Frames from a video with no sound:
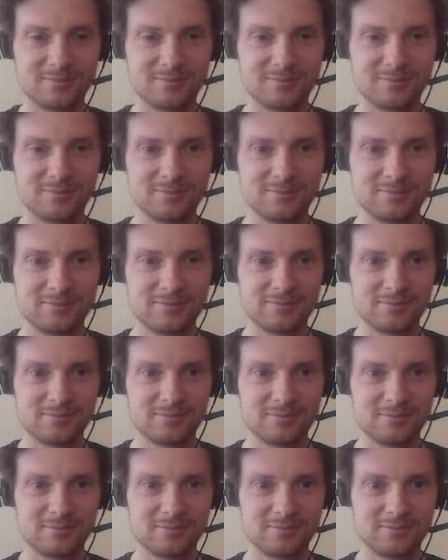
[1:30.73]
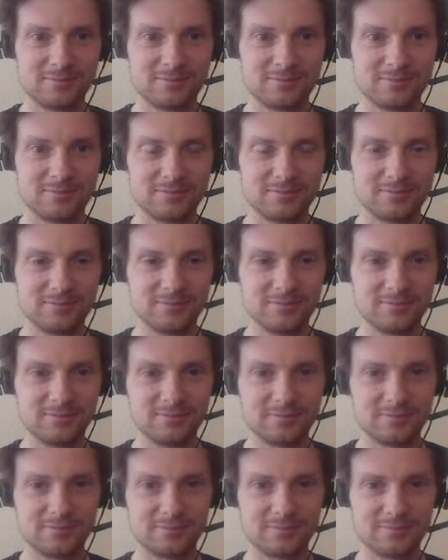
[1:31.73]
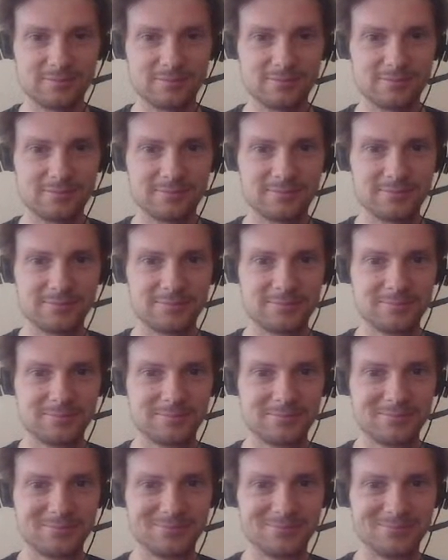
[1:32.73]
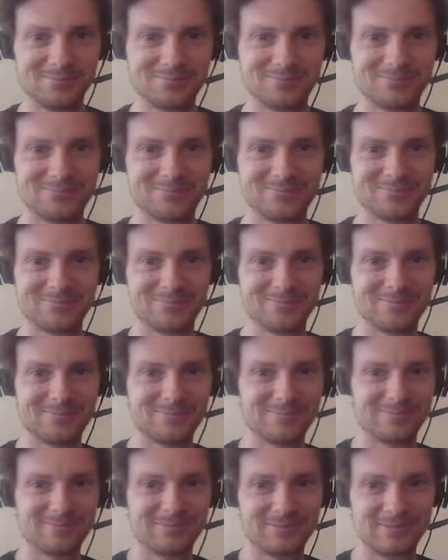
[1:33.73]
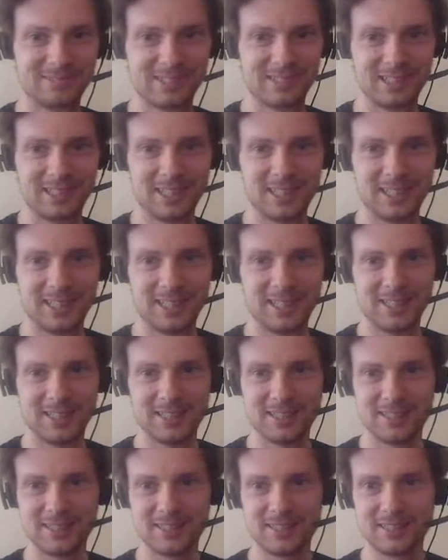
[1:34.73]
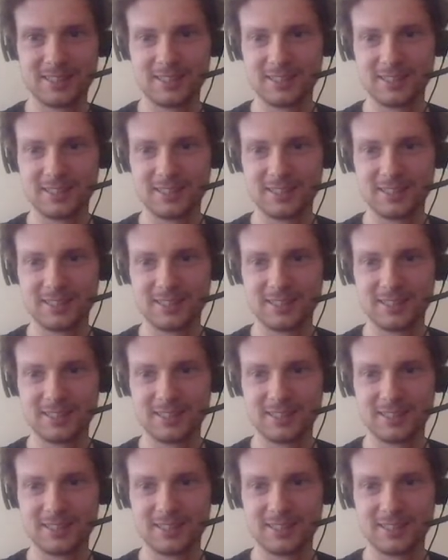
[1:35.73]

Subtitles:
No words are spoken by the person on screen.